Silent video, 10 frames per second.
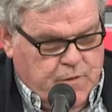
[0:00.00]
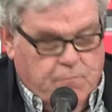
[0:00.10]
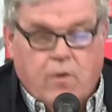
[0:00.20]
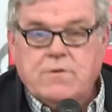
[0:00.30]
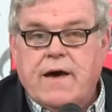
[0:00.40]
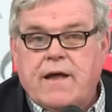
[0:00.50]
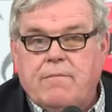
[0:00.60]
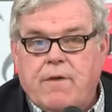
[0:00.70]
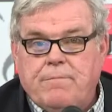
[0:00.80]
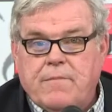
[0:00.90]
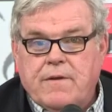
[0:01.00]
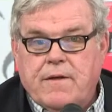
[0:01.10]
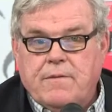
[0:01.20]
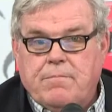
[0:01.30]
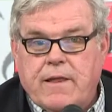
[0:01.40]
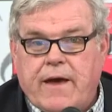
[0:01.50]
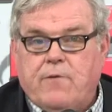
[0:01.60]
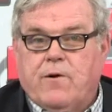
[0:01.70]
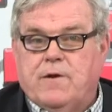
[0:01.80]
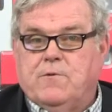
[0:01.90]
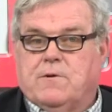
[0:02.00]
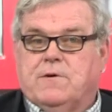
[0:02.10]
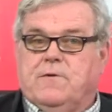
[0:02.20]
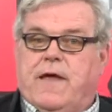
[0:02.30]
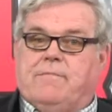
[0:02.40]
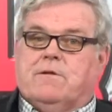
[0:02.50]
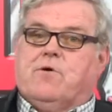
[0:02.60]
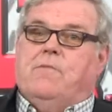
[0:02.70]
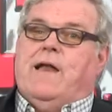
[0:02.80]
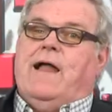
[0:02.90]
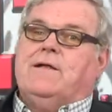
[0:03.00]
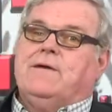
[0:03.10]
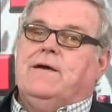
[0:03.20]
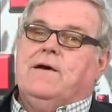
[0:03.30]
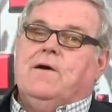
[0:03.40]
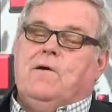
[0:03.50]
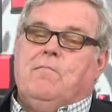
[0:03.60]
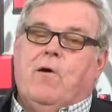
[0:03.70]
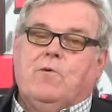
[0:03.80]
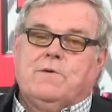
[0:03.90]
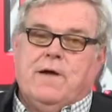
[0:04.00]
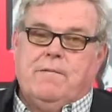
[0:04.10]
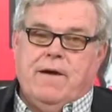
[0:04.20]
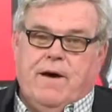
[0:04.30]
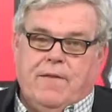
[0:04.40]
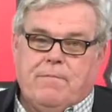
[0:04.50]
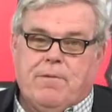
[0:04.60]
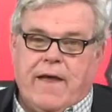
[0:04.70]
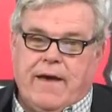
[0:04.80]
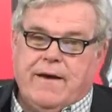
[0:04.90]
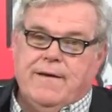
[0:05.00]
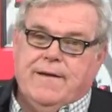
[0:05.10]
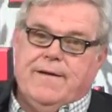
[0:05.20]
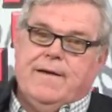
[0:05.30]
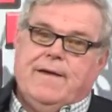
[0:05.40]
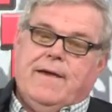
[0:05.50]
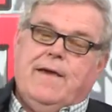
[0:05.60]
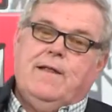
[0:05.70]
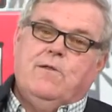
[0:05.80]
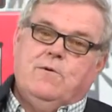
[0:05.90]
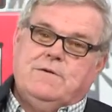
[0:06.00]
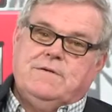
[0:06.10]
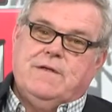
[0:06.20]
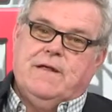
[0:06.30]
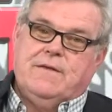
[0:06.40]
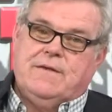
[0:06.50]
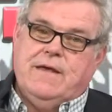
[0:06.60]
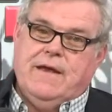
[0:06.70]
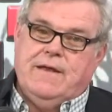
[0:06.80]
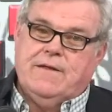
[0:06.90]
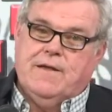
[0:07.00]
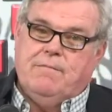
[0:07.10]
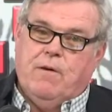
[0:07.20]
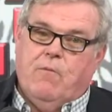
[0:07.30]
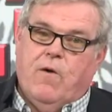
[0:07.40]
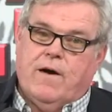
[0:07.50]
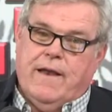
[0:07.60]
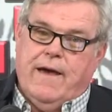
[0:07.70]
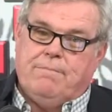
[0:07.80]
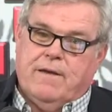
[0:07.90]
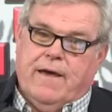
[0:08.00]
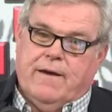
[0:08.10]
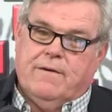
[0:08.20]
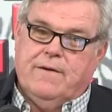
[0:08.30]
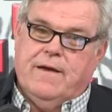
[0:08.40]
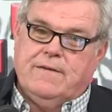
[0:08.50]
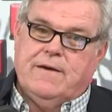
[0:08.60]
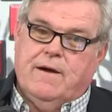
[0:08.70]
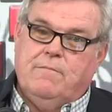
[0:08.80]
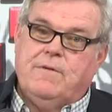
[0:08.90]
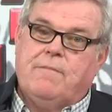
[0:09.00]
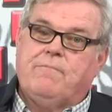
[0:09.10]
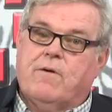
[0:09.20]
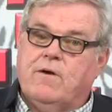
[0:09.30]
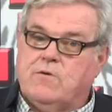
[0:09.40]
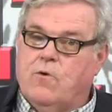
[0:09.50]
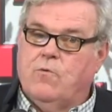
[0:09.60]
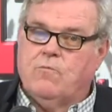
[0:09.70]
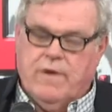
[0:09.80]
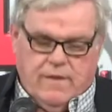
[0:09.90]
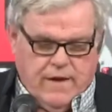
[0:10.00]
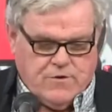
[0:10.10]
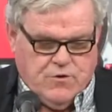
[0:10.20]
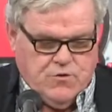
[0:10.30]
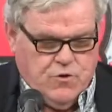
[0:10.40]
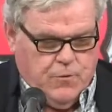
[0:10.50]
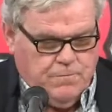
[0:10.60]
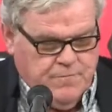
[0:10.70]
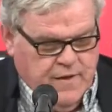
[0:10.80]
Moe's got to come up with another plan. Or to use a little naval terminology, Moe's going to be on the plank. He loses another seat, he's going to be walking that plank as he comes up for his own reelection soon.